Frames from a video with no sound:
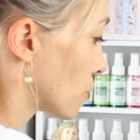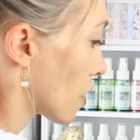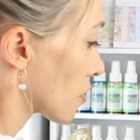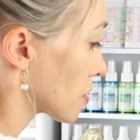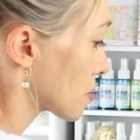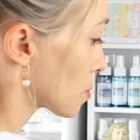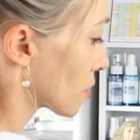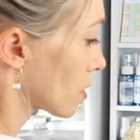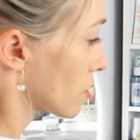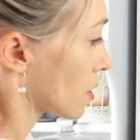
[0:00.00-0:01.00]
Ferris
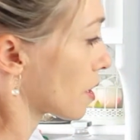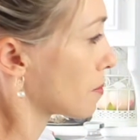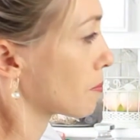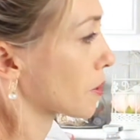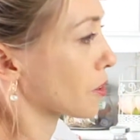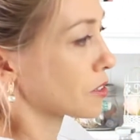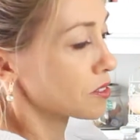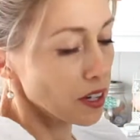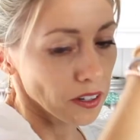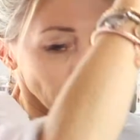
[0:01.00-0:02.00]
wheel that I'm going to
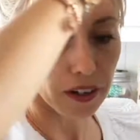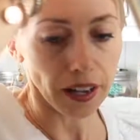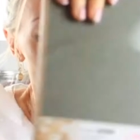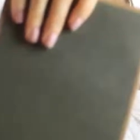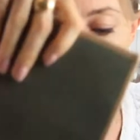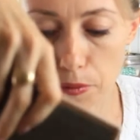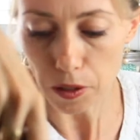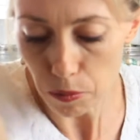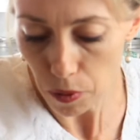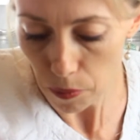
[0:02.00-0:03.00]
decorate, so I'm
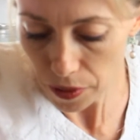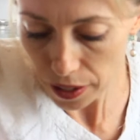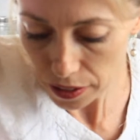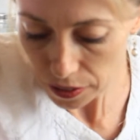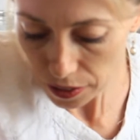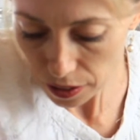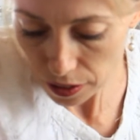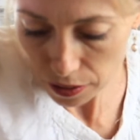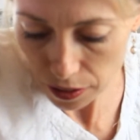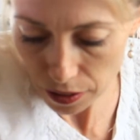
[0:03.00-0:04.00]
going to pop that in
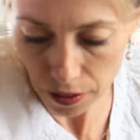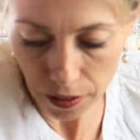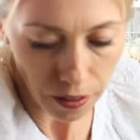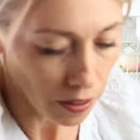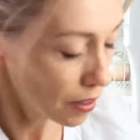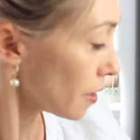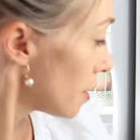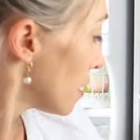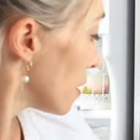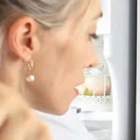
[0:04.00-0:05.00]
there.
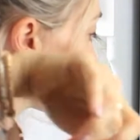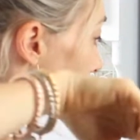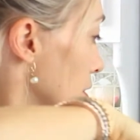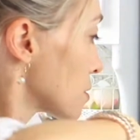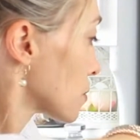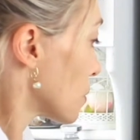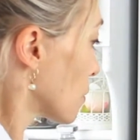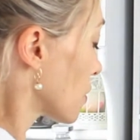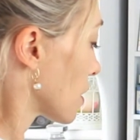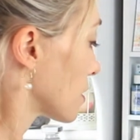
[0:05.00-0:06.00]
These are all
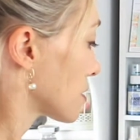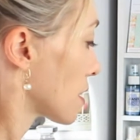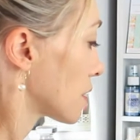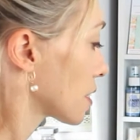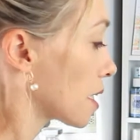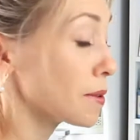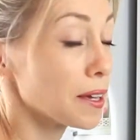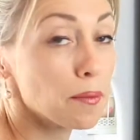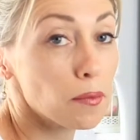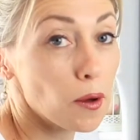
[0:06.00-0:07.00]
things that are coming
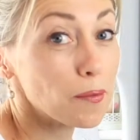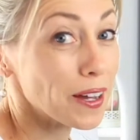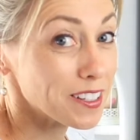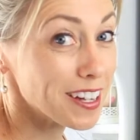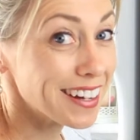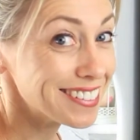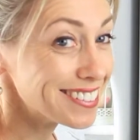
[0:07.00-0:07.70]
up on my channel.